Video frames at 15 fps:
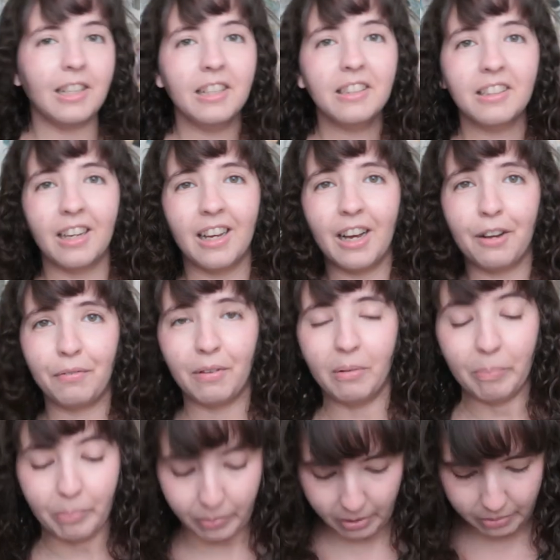least I
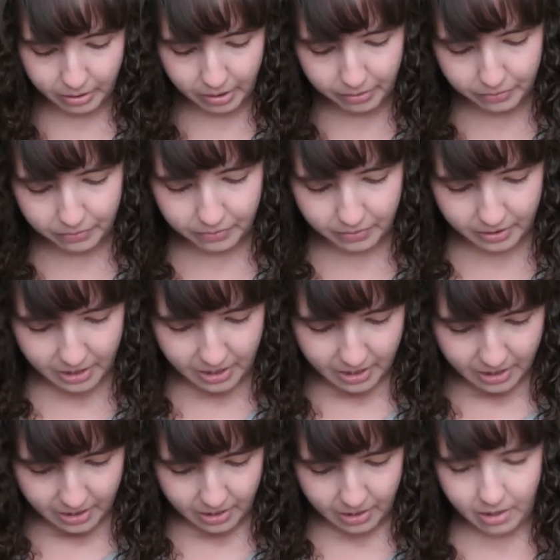feel proud of,
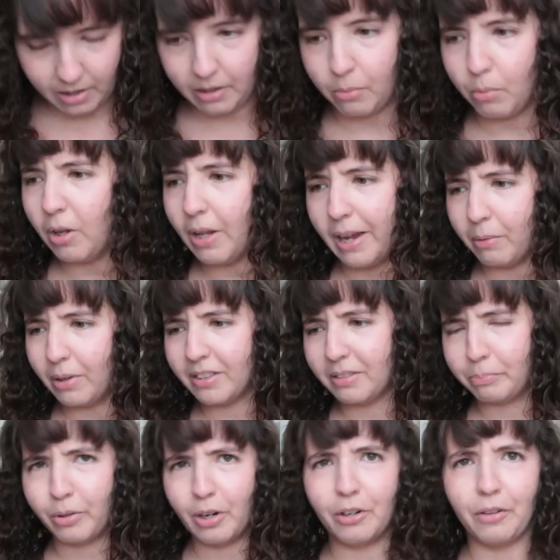well, I was
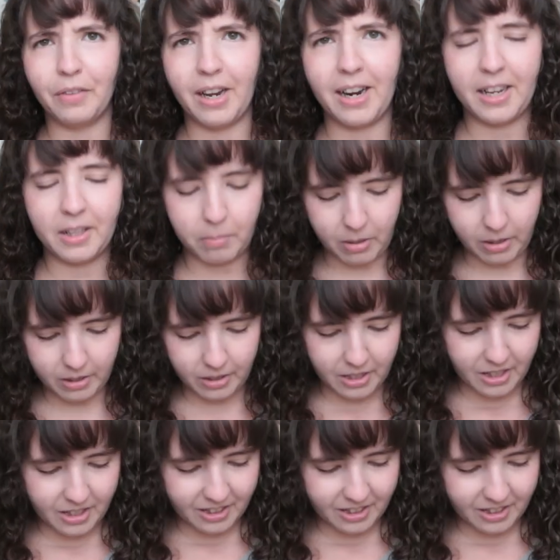proud of the hat, but